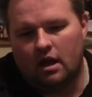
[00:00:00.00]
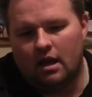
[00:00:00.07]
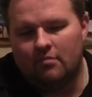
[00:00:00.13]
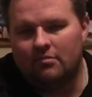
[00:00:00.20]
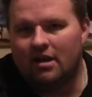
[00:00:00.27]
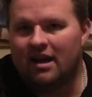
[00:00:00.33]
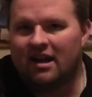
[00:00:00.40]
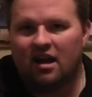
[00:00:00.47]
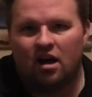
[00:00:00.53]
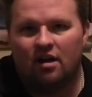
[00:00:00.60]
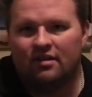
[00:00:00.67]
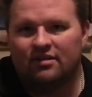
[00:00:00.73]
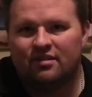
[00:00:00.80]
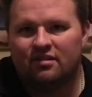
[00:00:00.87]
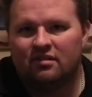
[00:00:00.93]
I'm not a
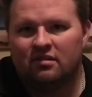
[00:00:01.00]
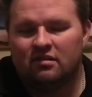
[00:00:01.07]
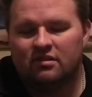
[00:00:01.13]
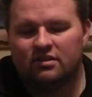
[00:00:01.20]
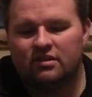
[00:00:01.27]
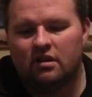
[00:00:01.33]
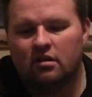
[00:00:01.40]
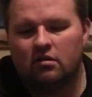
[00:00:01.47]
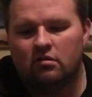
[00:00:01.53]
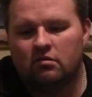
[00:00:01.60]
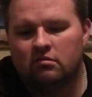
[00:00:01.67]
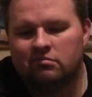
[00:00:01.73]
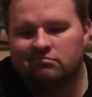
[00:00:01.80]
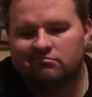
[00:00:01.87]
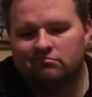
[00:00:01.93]
hunter,
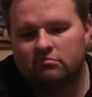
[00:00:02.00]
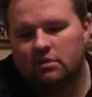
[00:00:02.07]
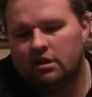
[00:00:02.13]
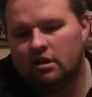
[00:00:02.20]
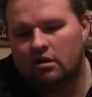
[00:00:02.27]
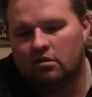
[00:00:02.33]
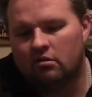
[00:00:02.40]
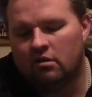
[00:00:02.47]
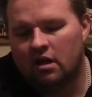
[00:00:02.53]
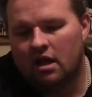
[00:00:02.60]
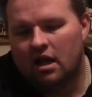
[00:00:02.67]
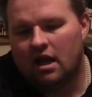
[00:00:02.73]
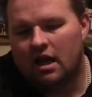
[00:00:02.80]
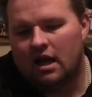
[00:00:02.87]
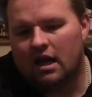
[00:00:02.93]
so you know
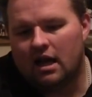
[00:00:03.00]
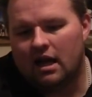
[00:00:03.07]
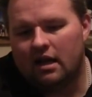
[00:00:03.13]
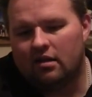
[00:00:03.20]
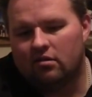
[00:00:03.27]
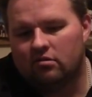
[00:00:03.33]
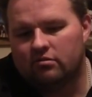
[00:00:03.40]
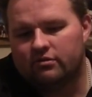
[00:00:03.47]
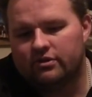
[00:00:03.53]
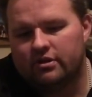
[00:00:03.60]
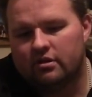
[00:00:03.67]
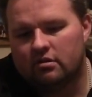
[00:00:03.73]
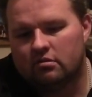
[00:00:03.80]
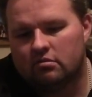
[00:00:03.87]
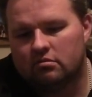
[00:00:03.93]
I
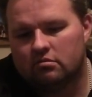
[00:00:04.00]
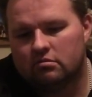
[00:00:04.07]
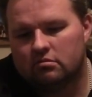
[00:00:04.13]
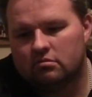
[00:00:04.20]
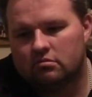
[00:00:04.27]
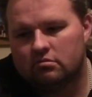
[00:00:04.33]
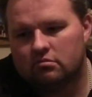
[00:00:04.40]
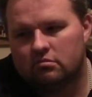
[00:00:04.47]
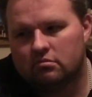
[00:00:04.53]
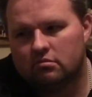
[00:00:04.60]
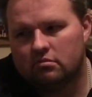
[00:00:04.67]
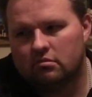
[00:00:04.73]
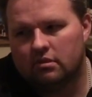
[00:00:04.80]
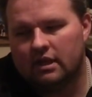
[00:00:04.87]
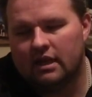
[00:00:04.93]
don't
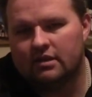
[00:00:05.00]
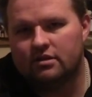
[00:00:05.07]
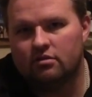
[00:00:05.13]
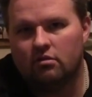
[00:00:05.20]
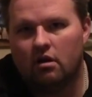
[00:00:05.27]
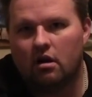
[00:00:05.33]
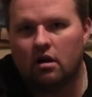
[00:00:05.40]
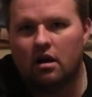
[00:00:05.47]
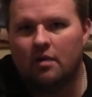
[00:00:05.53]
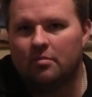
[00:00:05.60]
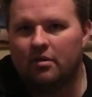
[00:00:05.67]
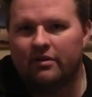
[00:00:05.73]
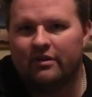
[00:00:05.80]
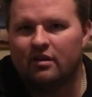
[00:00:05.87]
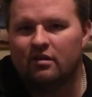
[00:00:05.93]
get too hung
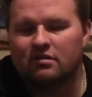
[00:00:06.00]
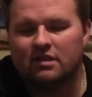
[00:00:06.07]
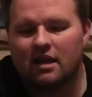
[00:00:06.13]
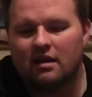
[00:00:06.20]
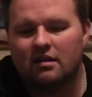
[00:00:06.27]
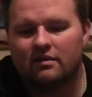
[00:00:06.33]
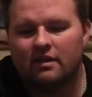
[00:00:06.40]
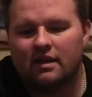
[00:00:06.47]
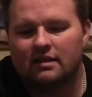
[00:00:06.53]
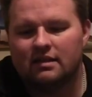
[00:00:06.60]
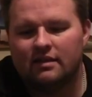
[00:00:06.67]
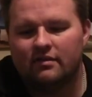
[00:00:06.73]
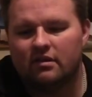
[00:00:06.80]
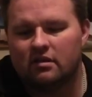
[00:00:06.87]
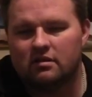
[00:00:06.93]
up on those kind of things.
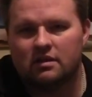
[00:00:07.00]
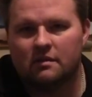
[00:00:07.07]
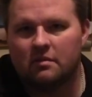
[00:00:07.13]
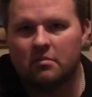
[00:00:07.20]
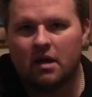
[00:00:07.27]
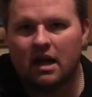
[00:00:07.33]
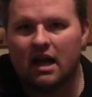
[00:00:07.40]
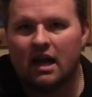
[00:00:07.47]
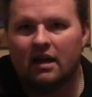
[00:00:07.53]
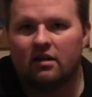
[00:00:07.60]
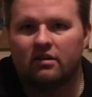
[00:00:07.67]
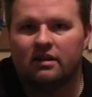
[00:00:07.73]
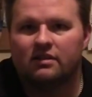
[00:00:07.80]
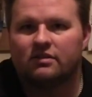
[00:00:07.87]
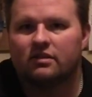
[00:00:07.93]
Even on some of my
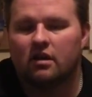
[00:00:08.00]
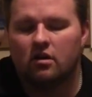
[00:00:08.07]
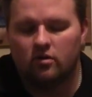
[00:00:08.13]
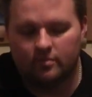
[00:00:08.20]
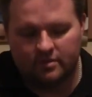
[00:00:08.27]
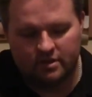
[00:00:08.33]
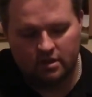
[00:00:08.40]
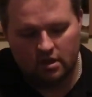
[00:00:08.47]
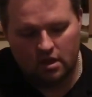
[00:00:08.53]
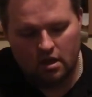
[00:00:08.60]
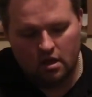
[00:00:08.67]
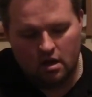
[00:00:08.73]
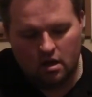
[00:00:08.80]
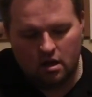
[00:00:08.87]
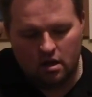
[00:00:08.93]
higher end scopes,
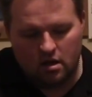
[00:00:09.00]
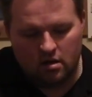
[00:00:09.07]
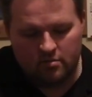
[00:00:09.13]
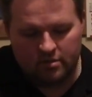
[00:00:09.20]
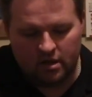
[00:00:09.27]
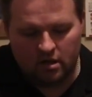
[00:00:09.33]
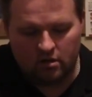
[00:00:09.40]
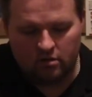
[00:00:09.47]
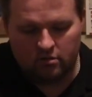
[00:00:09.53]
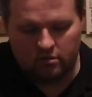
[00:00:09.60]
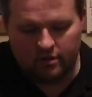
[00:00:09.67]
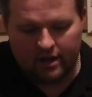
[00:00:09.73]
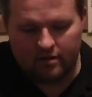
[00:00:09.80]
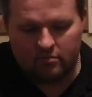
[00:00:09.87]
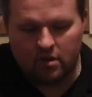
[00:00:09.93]
um, you know,
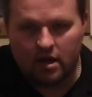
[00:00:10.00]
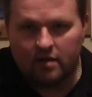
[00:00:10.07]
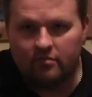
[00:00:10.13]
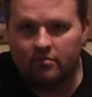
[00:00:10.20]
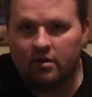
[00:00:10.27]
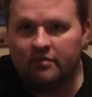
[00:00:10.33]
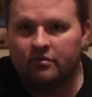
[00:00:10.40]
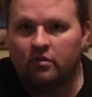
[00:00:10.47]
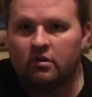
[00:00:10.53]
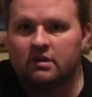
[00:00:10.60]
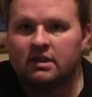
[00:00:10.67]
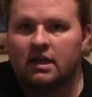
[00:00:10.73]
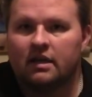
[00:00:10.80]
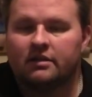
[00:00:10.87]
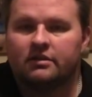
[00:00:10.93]
like my my
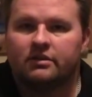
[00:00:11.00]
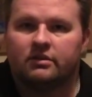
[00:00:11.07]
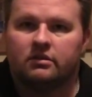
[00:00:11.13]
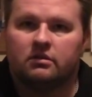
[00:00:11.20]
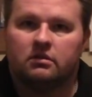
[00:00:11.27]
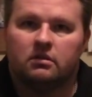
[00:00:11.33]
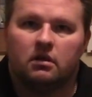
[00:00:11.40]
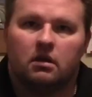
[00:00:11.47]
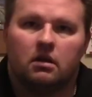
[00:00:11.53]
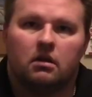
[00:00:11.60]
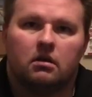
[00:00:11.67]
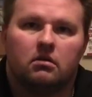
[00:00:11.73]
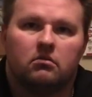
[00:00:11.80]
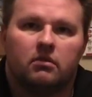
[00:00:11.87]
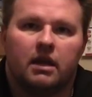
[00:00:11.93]
Vortex
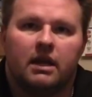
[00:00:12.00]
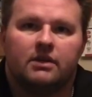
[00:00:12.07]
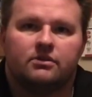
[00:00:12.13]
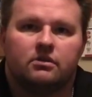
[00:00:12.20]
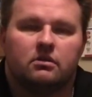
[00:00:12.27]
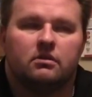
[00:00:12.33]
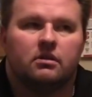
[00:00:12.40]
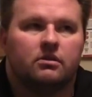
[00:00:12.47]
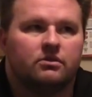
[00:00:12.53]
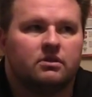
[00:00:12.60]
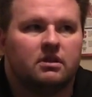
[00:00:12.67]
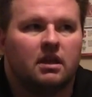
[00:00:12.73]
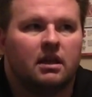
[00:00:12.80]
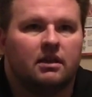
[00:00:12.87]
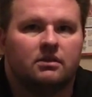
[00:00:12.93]
uh, Razor,
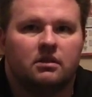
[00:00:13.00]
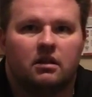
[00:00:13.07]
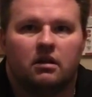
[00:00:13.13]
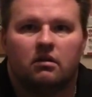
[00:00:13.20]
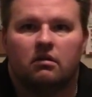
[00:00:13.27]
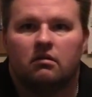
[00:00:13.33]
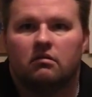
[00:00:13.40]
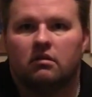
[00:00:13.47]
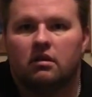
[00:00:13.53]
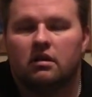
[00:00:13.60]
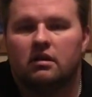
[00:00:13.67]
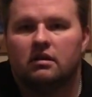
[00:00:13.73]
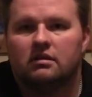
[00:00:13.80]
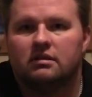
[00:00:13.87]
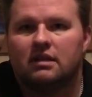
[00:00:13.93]
those things, you know,
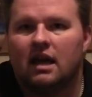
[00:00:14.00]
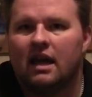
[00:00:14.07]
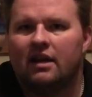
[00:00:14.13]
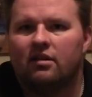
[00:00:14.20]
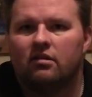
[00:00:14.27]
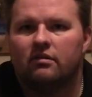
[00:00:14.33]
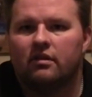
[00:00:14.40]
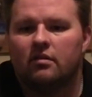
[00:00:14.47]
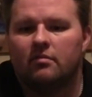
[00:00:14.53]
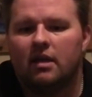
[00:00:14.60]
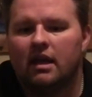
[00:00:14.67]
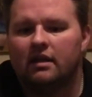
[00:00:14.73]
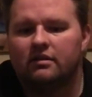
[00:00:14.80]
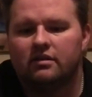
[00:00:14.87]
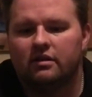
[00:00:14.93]
uh, Steiner, they're
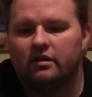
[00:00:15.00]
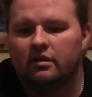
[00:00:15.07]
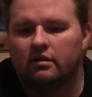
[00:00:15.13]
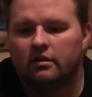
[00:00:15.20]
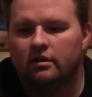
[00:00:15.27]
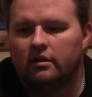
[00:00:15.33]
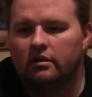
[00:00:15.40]
made to,